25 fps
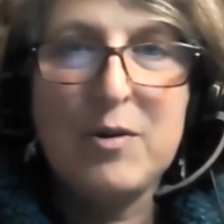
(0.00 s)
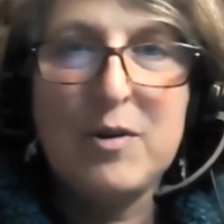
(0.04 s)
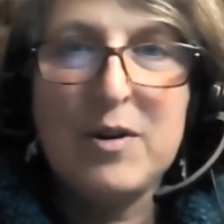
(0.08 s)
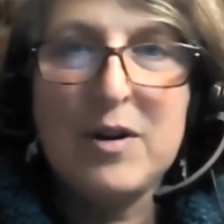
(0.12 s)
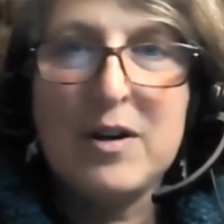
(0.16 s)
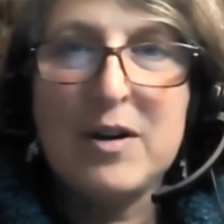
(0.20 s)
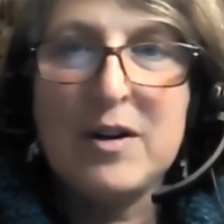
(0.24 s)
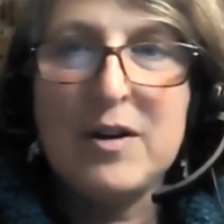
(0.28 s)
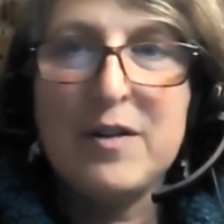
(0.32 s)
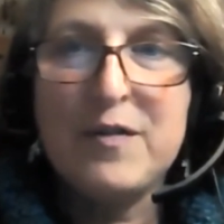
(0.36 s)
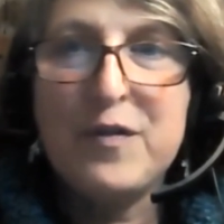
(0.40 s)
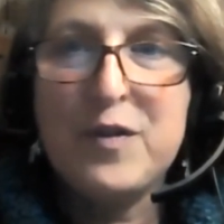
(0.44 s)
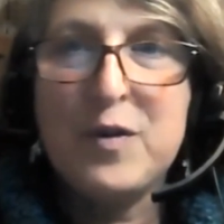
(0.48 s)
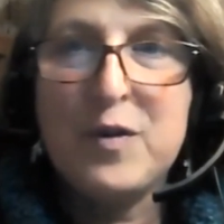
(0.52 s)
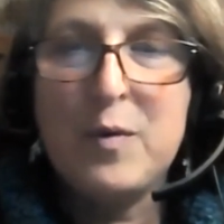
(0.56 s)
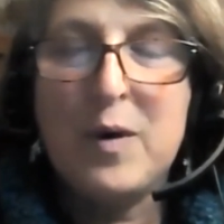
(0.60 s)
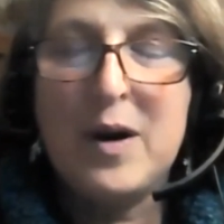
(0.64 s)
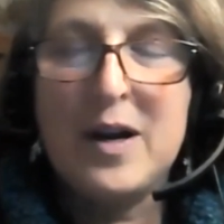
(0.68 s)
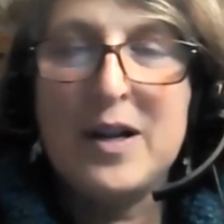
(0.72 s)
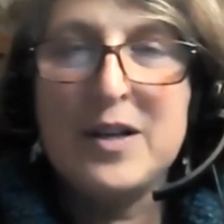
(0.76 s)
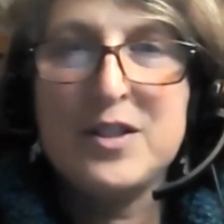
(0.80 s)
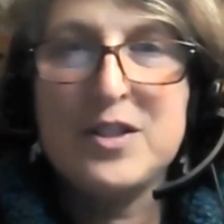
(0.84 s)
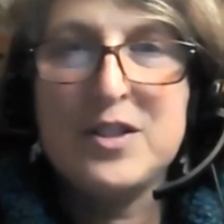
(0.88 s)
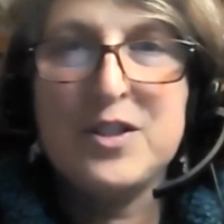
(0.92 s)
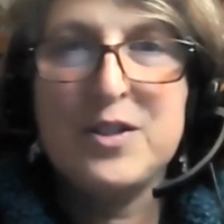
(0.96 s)
Or if you
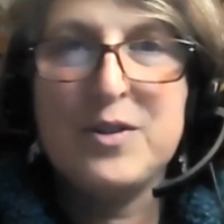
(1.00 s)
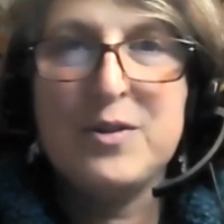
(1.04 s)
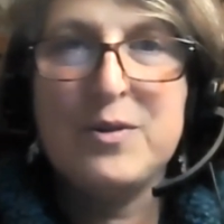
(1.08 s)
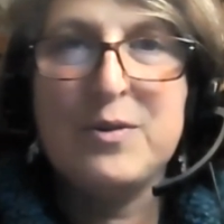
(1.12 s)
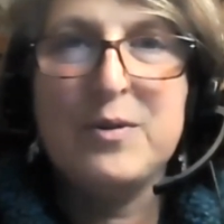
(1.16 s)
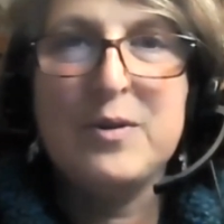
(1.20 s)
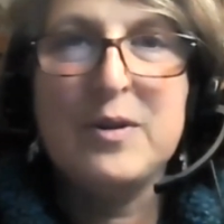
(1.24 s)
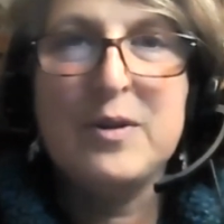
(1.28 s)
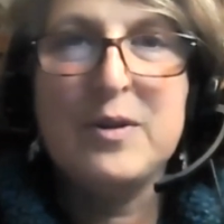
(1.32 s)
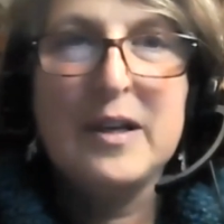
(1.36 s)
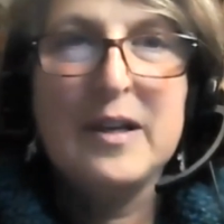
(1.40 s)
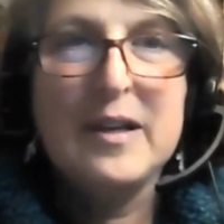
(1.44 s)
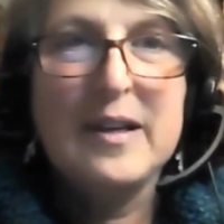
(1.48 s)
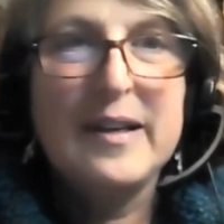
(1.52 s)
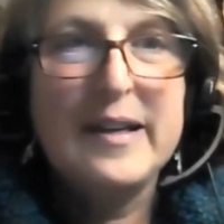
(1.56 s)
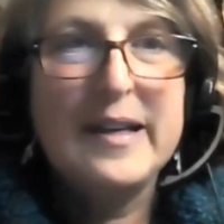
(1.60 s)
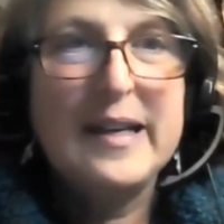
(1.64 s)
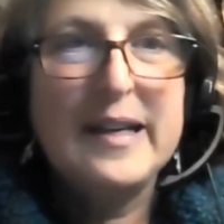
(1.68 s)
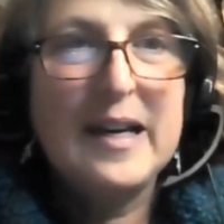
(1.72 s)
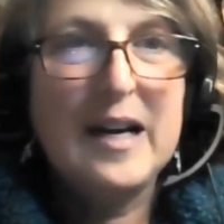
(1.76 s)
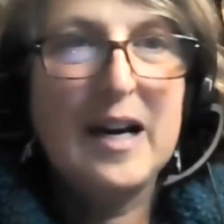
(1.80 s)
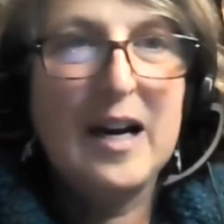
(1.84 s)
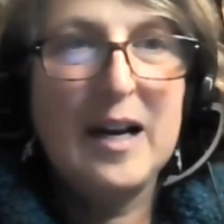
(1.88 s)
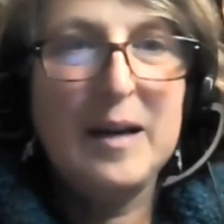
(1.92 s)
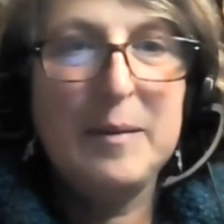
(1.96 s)
want to
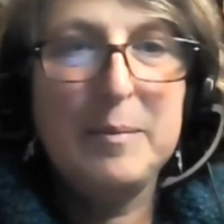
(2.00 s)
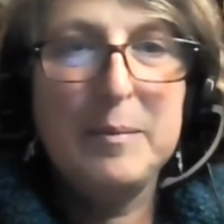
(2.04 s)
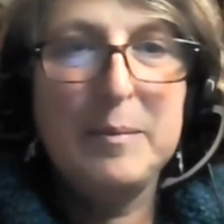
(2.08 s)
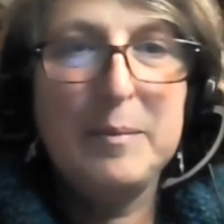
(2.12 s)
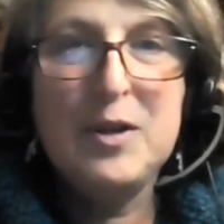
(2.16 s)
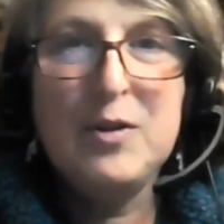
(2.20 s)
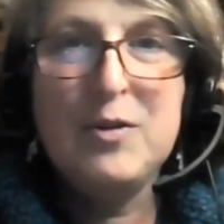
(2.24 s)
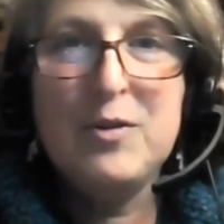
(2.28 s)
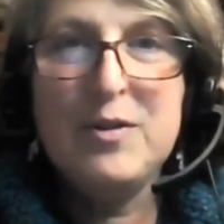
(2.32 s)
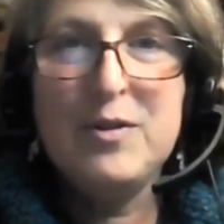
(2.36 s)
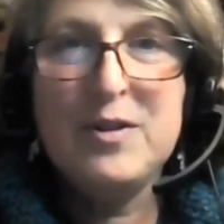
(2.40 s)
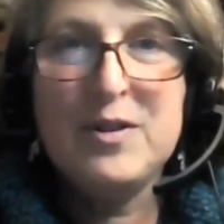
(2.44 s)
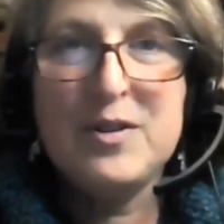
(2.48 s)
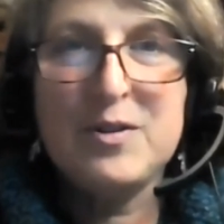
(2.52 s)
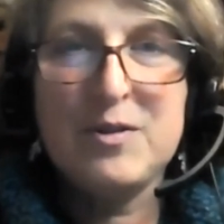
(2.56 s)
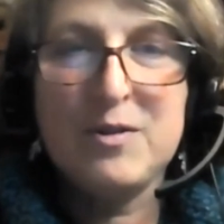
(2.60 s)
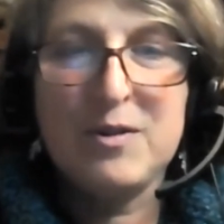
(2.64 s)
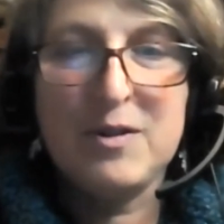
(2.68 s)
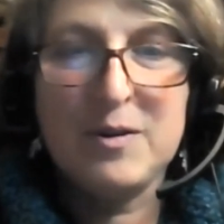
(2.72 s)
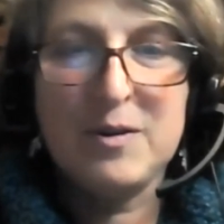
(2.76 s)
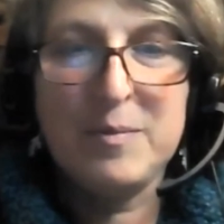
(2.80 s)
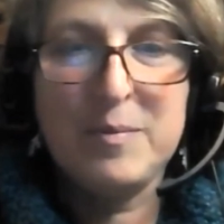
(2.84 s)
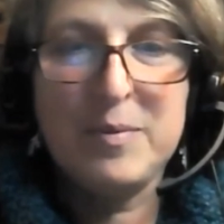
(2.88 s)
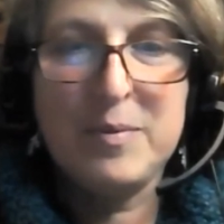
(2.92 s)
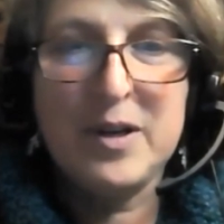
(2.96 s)
unmute
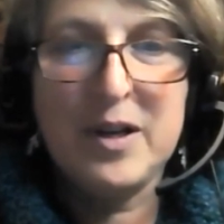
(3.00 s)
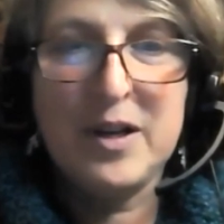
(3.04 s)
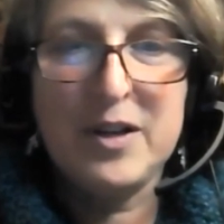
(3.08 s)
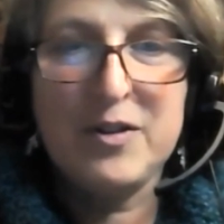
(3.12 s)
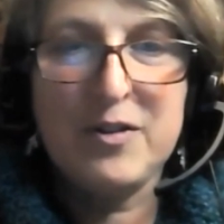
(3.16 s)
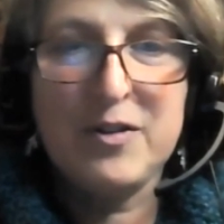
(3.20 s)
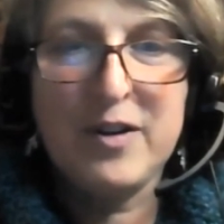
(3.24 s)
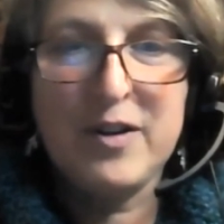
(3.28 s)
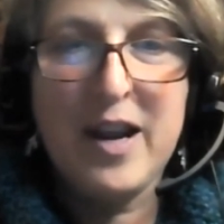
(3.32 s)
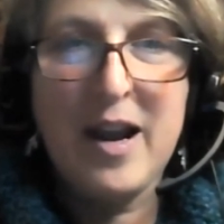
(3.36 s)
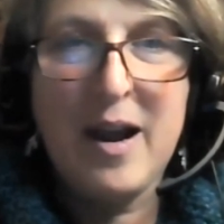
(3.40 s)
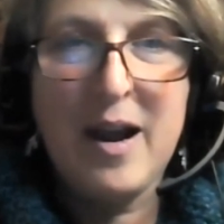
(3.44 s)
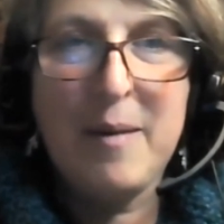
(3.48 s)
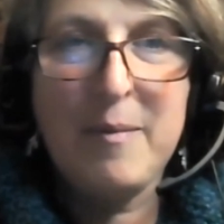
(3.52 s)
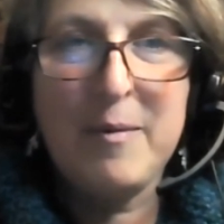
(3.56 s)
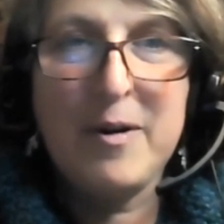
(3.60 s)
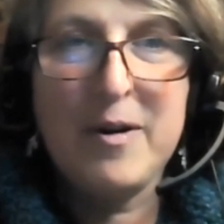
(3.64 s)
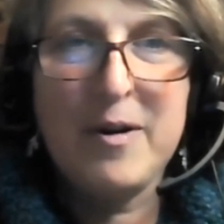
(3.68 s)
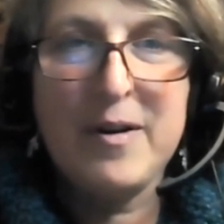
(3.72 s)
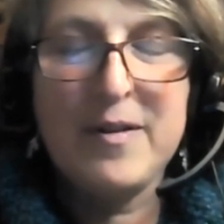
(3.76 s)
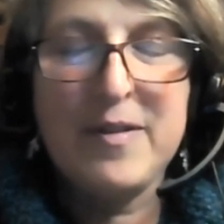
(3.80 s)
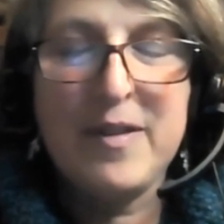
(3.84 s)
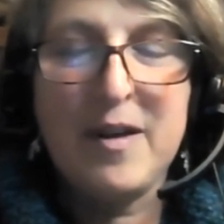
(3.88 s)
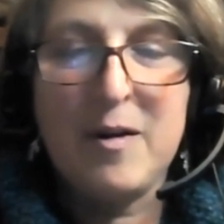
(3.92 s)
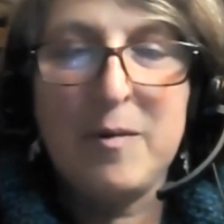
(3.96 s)
or put on your
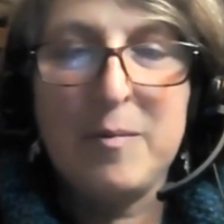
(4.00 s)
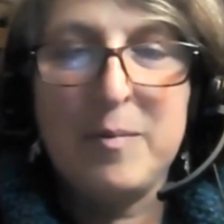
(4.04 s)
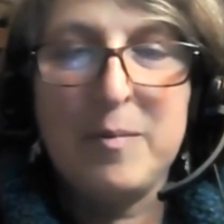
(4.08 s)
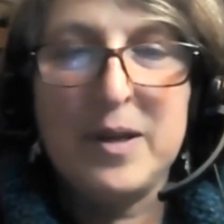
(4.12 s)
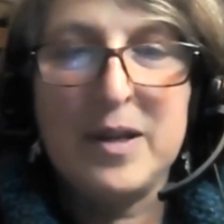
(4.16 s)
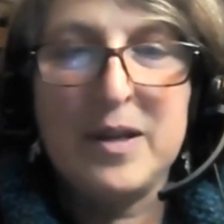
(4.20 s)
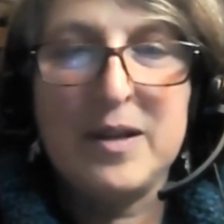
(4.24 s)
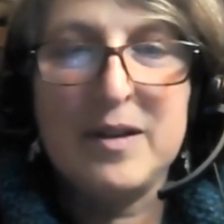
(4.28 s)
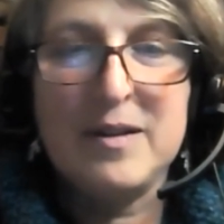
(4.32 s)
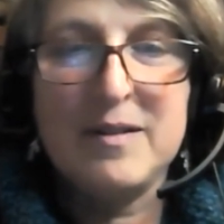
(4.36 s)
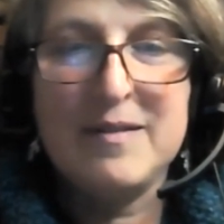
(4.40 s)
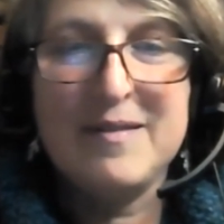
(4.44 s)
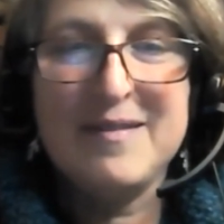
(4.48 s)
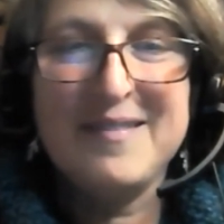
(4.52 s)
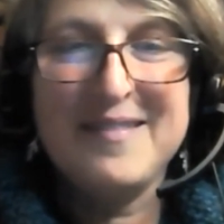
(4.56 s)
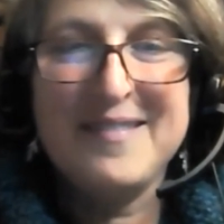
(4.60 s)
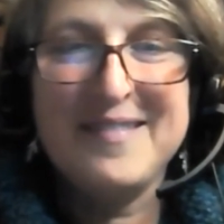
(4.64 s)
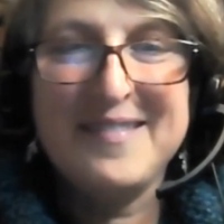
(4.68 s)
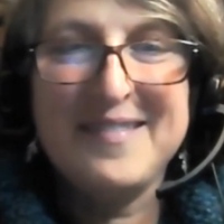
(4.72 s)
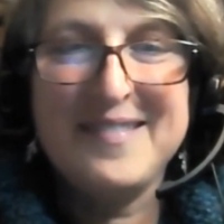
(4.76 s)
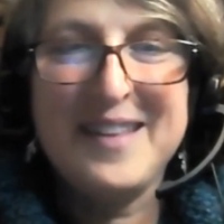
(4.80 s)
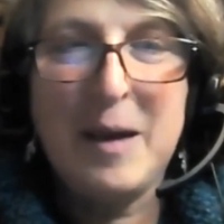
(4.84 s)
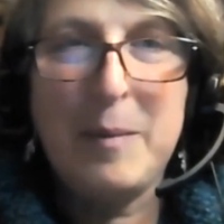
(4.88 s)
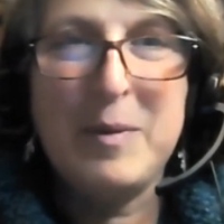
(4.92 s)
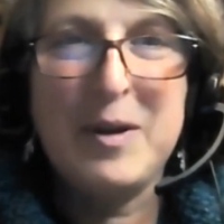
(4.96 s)
camera, that'd be
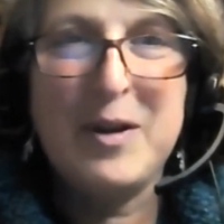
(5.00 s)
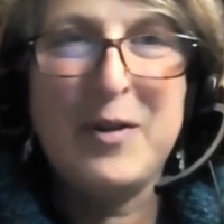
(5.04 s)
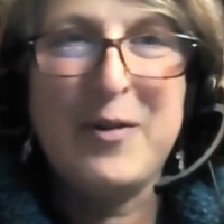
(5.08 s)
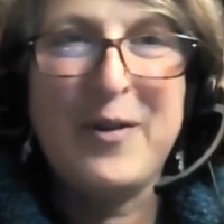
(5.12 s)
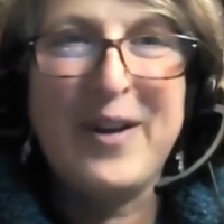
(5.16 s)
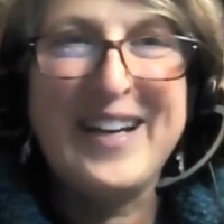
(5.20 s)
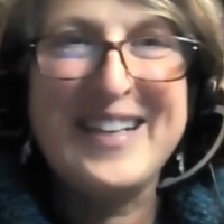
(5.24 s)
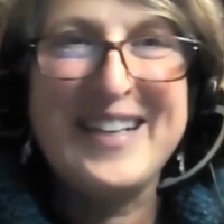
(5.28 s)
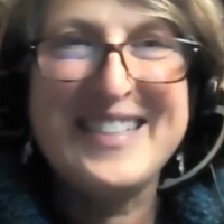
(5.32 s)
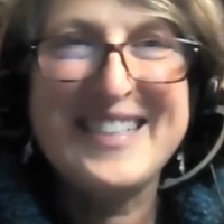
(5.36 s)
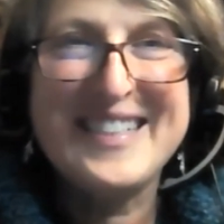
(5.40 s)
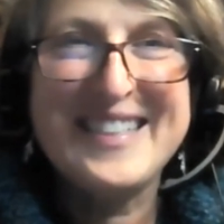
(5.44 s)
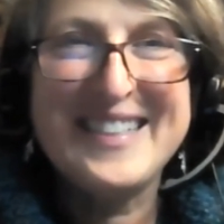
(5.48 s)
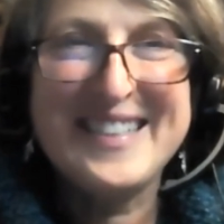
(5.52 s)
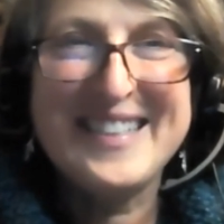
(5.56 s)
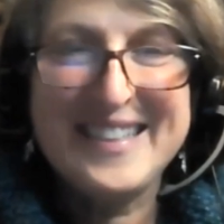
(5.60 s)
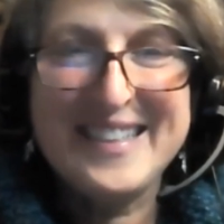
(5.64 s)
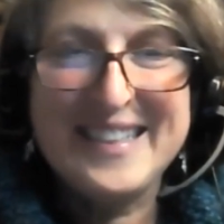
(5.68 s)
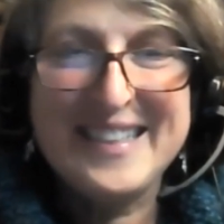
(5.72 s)
that'd be great.